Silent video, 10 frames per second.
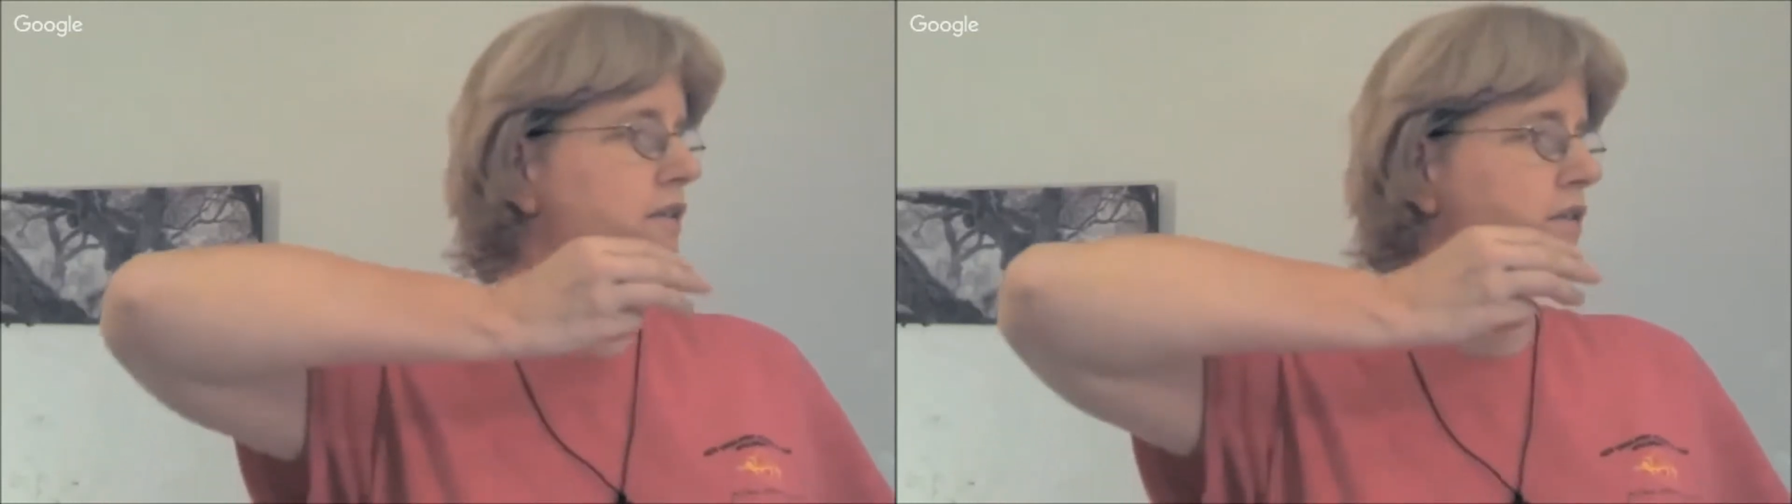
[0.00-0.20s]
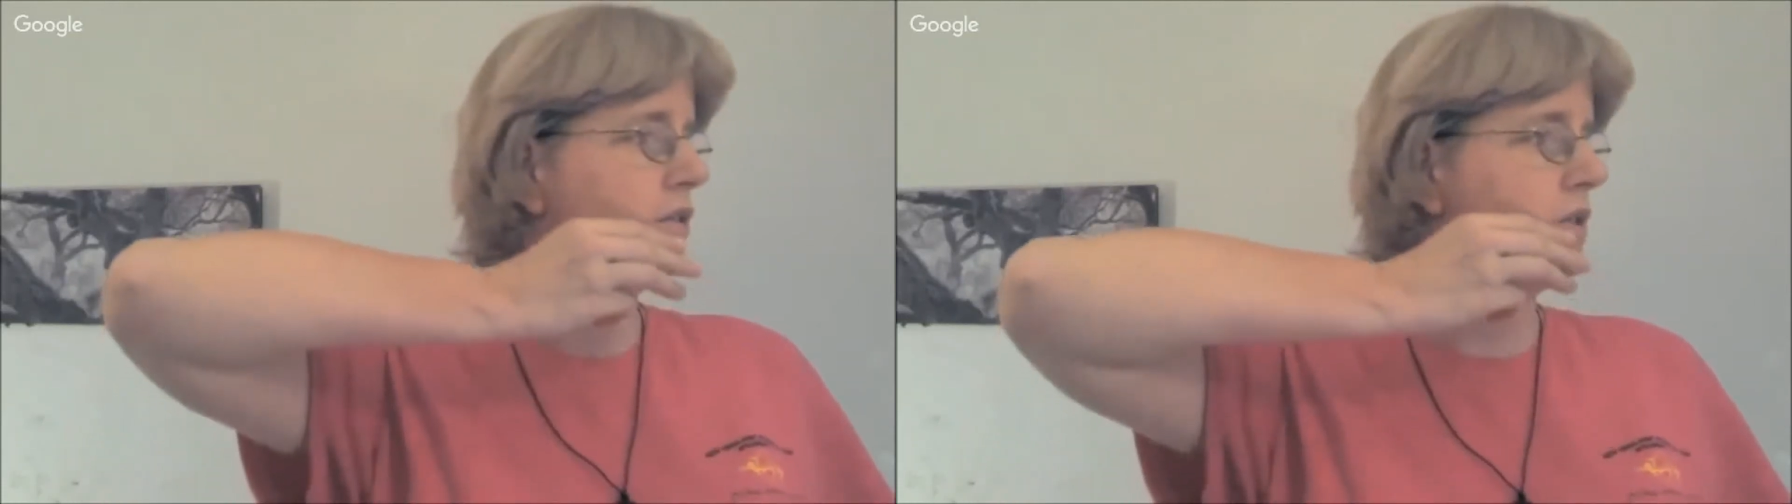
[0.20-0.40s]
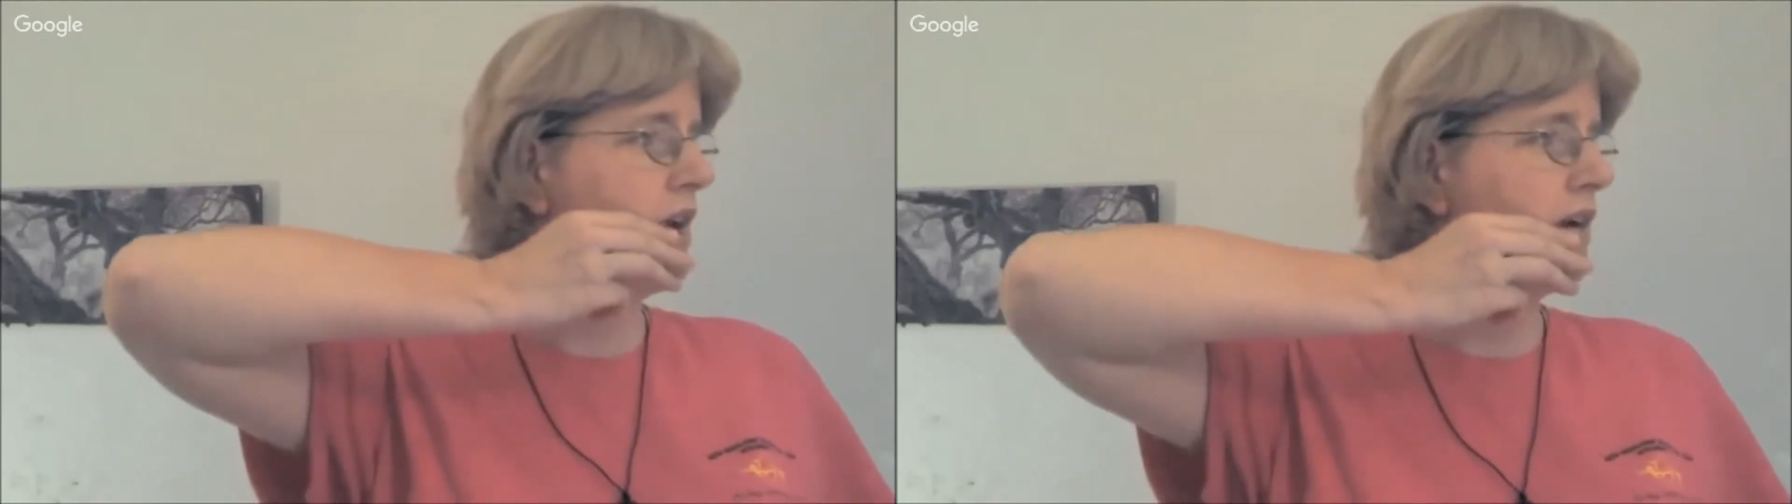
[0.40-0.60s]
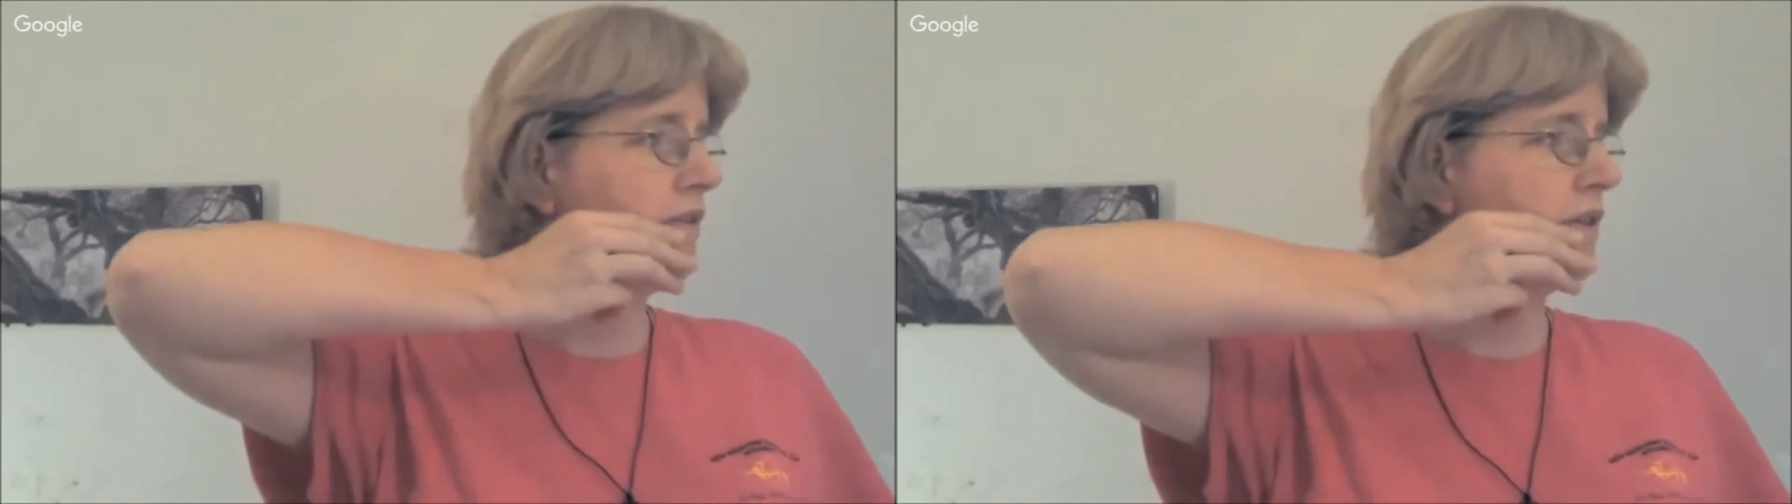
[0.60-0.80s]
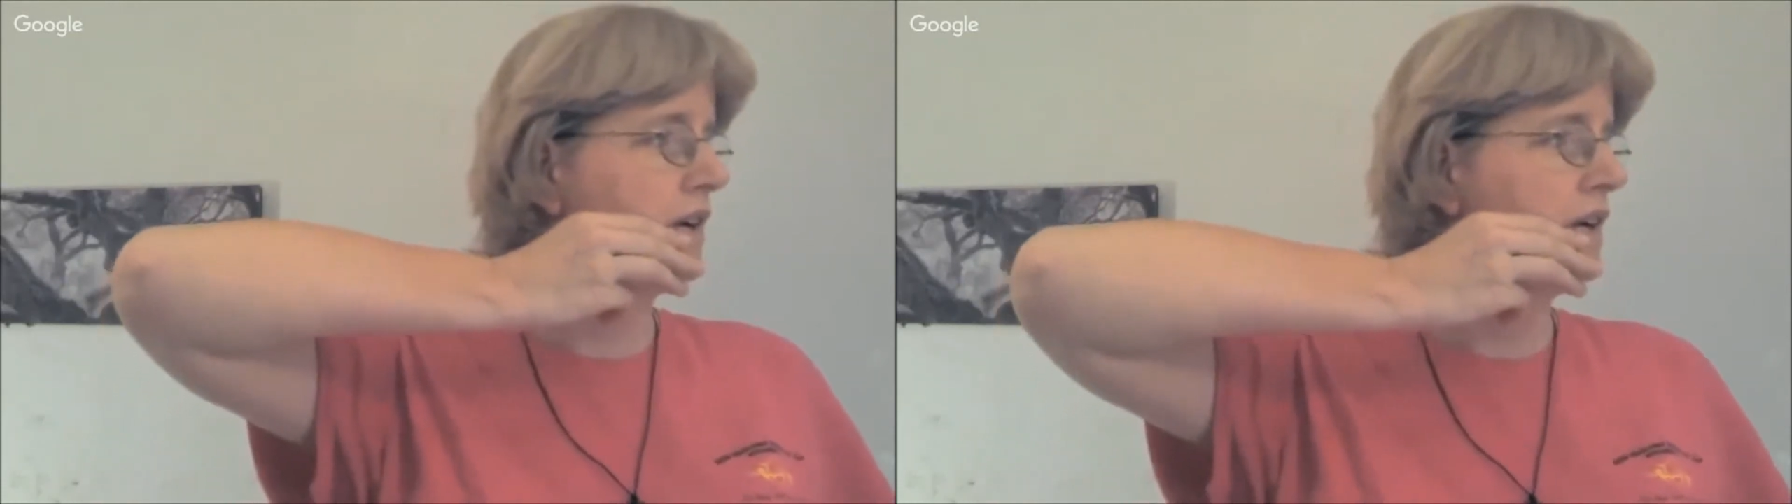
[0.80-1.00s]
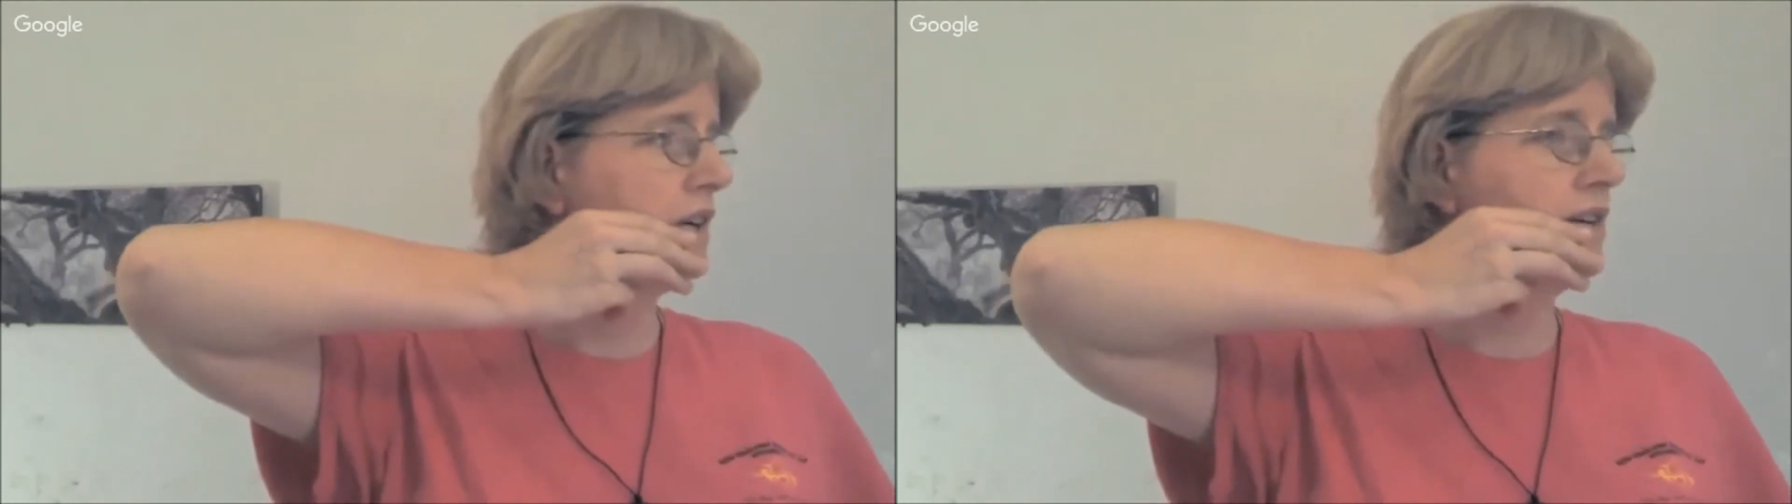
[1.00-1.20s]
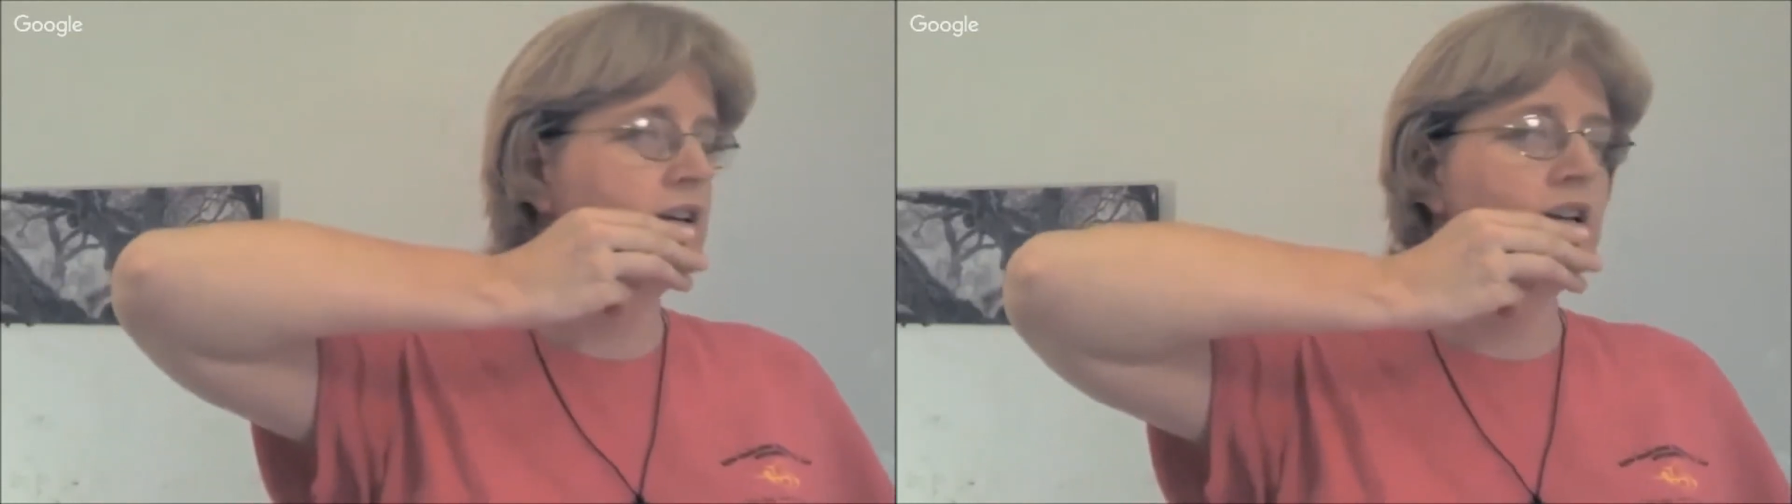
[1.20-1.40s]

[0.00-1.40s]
and so they have